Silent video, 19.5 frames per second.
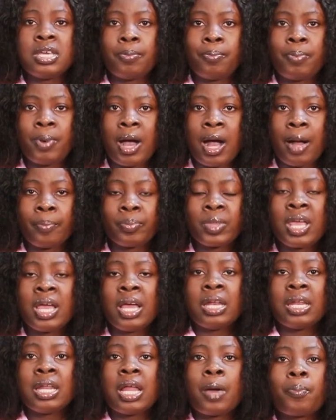ye pa
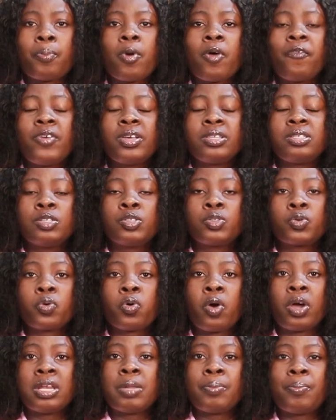na prophecies
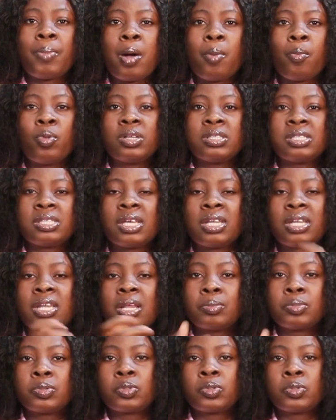crow de ba monten nam